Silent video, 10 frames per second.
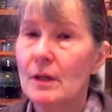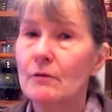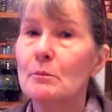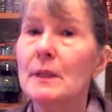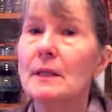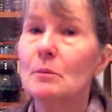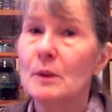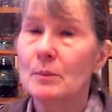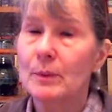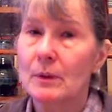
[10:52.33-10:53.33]
of many
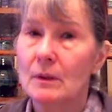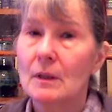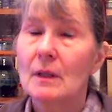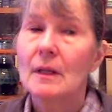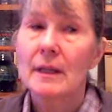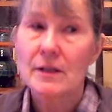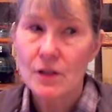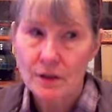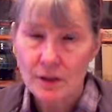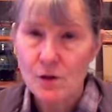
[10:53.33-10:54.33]
people
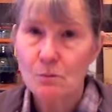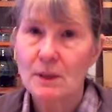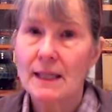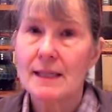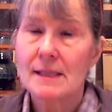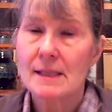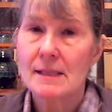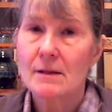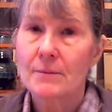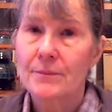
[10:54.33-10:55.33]
into this place